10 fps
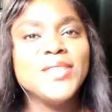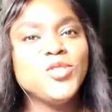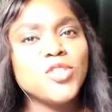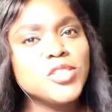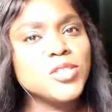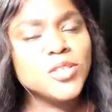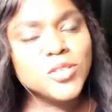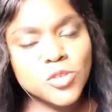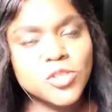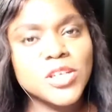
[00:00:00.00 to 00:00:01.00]
Just
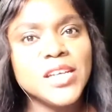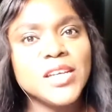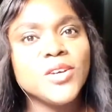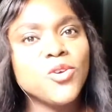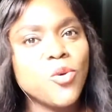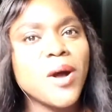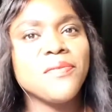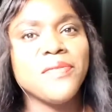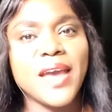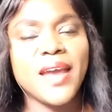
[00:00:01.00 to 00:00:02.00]
totally go
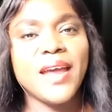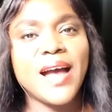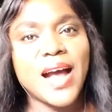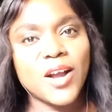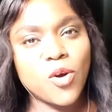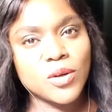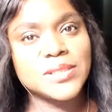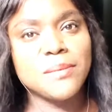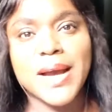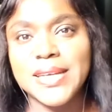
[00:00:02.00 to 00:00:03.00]
out there and
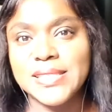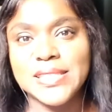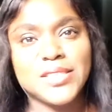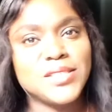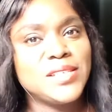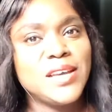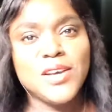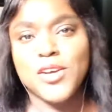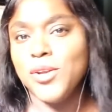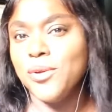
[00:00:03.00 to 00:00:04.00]
customize this,
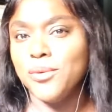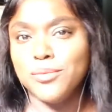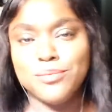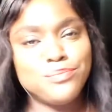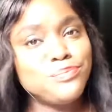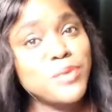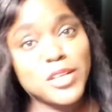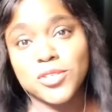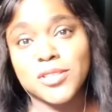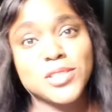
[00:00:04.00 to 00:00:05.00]
you know,
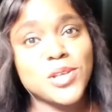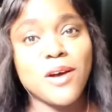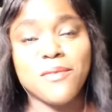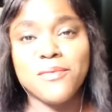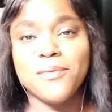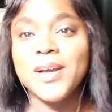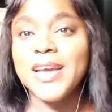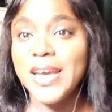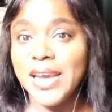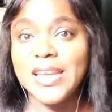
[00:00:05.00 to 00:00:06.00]
precious stuff
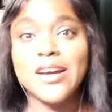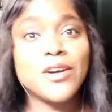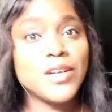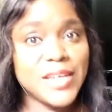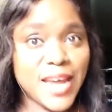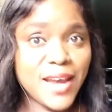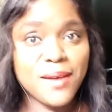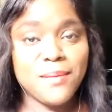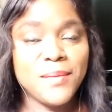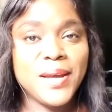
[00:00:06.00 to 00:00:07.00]
in her
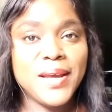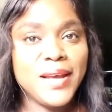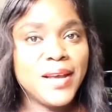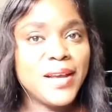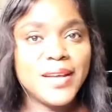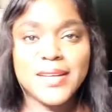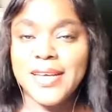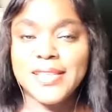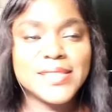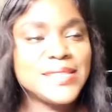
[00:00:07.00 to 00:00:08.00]
name
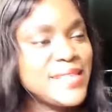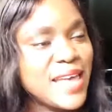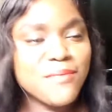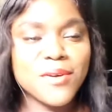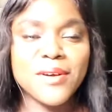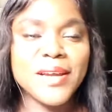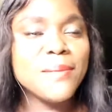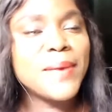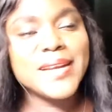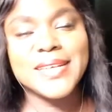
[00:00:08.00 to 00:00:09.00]
it's never a
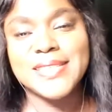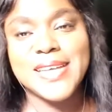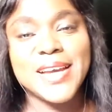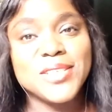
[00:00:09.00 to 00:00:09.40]
bad idea.